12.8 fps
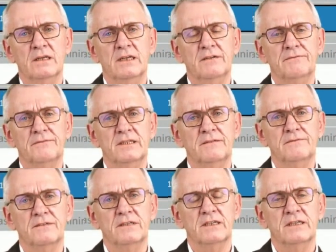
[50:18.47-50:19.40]

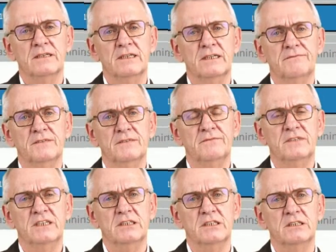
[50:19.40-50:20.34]
if
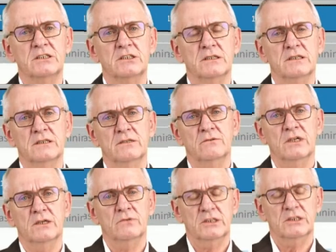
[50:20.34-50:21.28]
this is
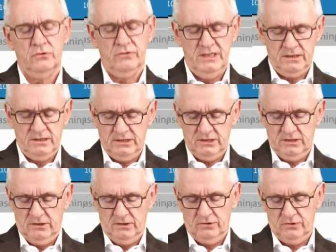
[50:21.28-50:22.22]
what you interest
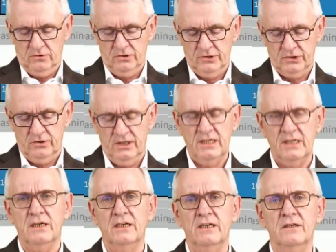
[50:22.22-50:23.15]
a lot, also
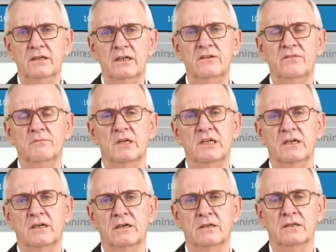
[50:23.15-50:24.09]
here leave me
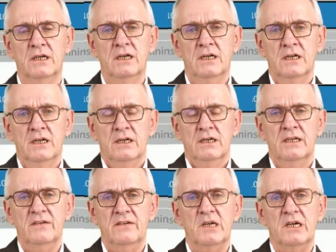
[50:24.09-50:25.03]

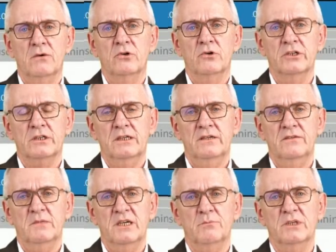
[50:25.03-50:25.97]
leave me a word,
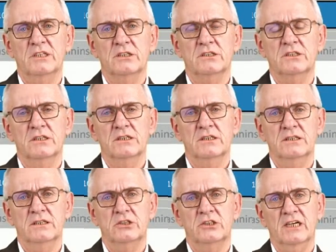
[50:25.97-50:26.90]
leave me a message
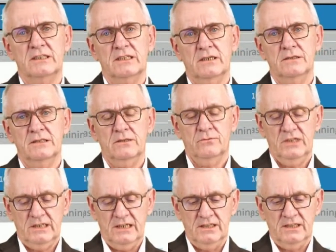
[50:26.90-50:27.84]
in the chat, and
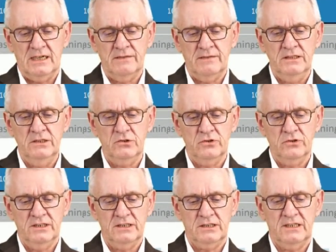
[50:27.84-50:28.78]
we can dive into
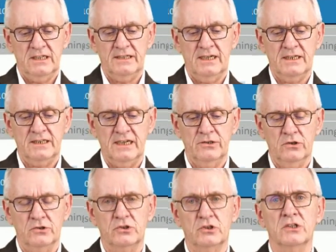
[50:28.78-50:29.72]
this, that I
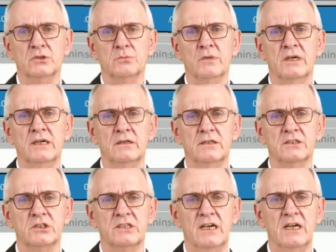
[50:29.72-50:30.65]
cannot just make the
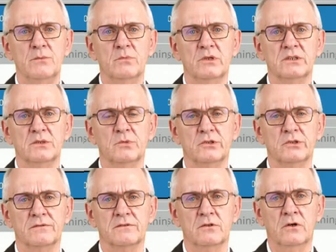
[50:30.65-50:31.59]
statement, but
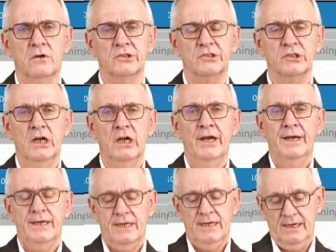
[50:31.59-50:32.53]
of course,
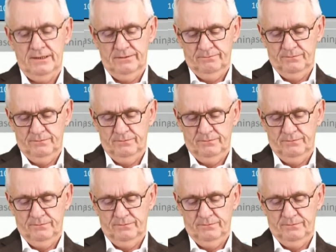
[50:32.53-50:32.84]
yeah,